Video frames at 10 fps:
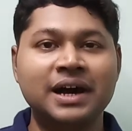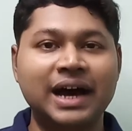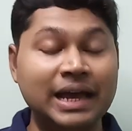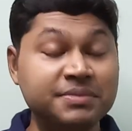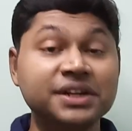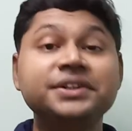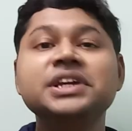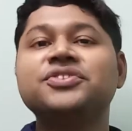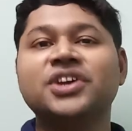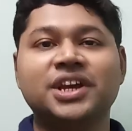I am in
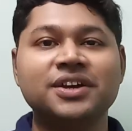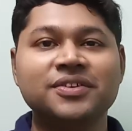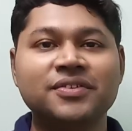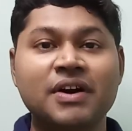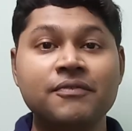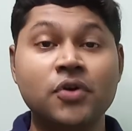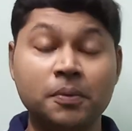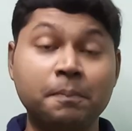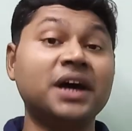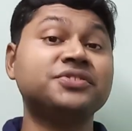teaching
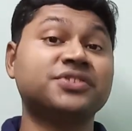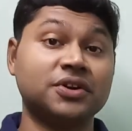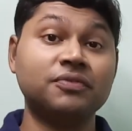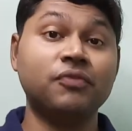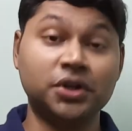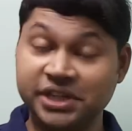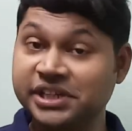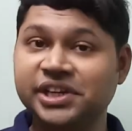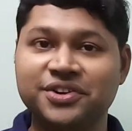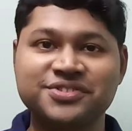for past 14
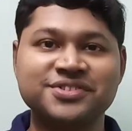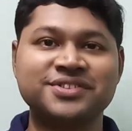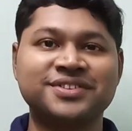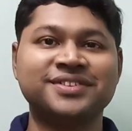years.